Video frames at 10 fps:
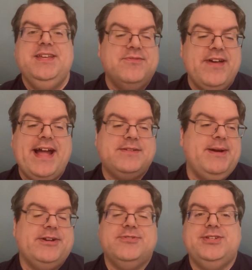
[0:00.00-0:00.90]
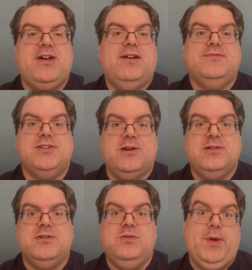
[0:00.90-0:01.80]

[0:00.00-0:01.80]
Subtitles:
In fact, Microsoft's article,